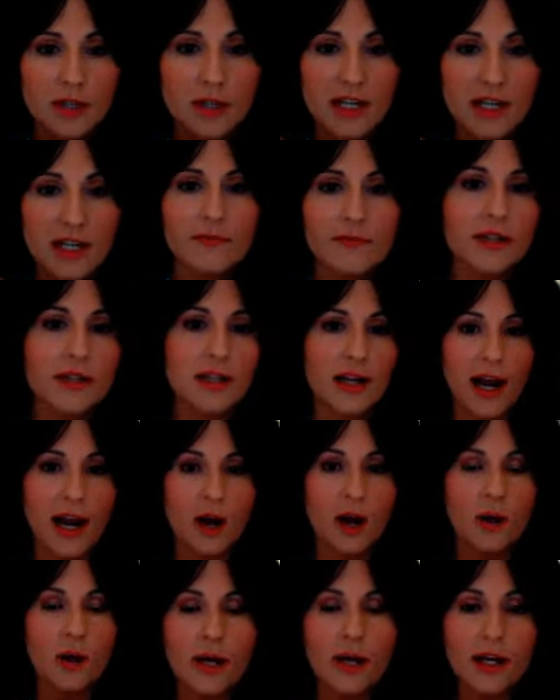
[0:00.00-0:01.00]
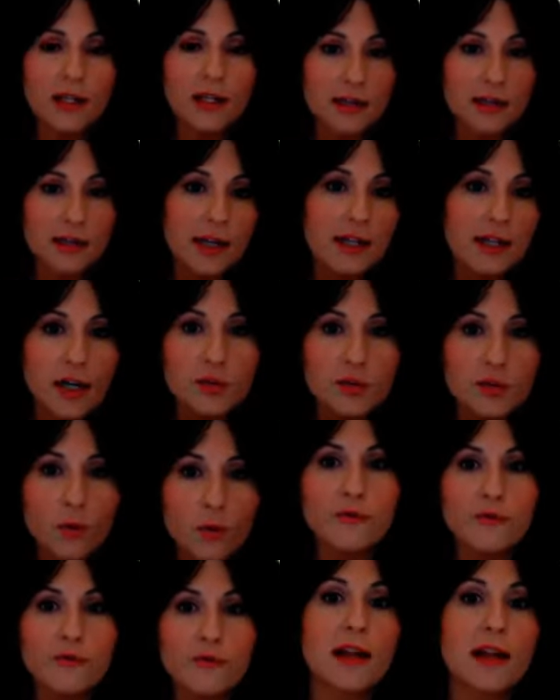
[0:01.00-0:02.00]
even it out, and it does
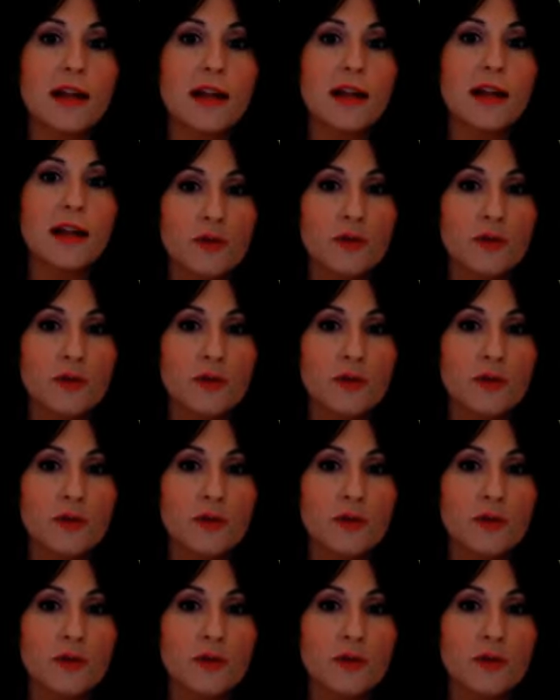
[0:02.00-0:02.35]
work for that.